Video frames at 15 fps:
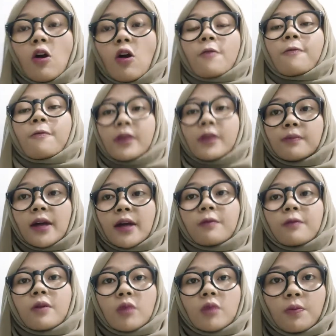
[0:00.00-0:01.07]
or
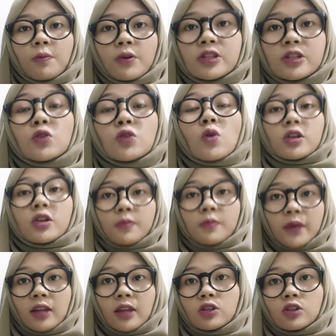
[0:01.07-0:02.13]
feedback from the person you are
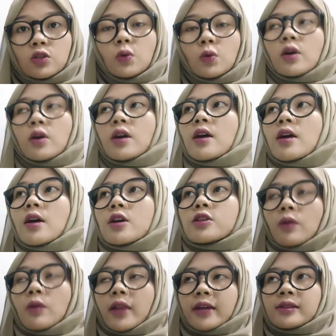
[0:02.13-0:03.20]
speaking to.
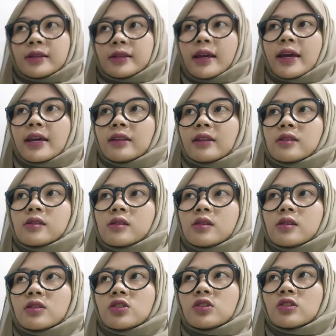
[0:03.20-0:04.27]
So let's say it's